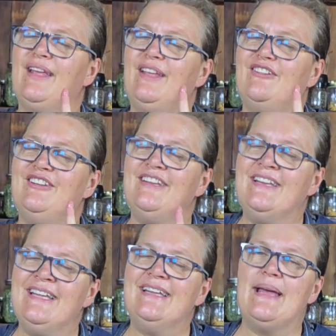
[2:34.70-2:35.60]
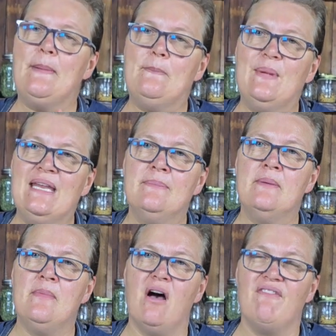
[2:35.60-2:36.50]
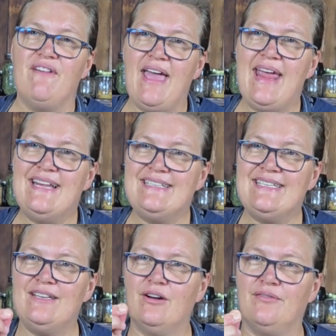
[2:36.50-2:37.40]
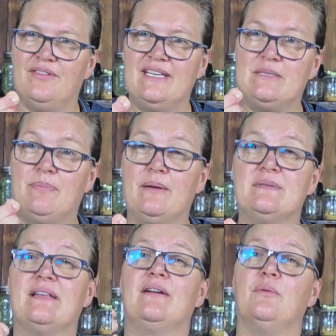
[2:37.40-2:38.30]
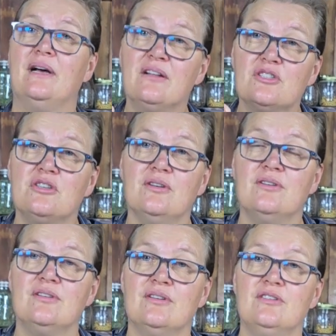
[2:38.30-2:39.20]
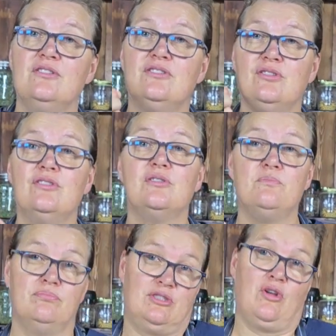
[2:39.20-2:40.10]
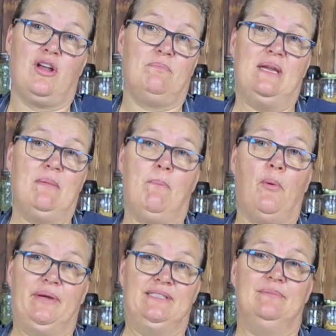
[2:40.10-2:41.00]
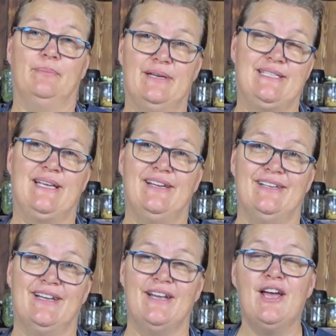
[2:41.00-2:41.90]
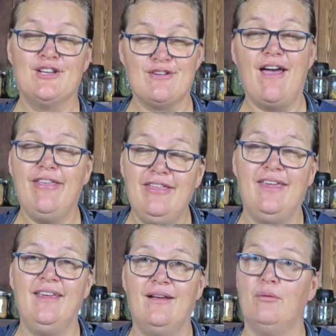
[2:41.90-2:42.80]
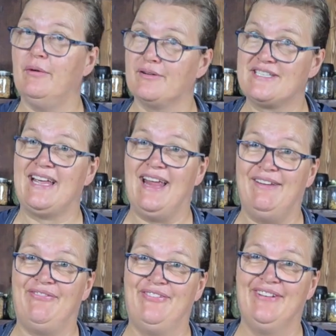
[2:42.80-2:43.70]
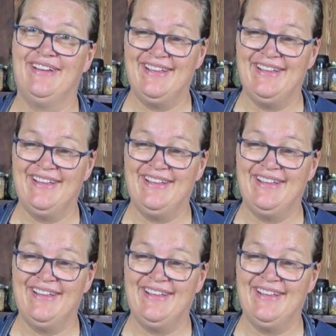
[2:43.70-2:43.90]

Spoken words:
you need a minimum of 80 of these pips that are well chewed to start being poisoned by cyanide. So I think we're safe.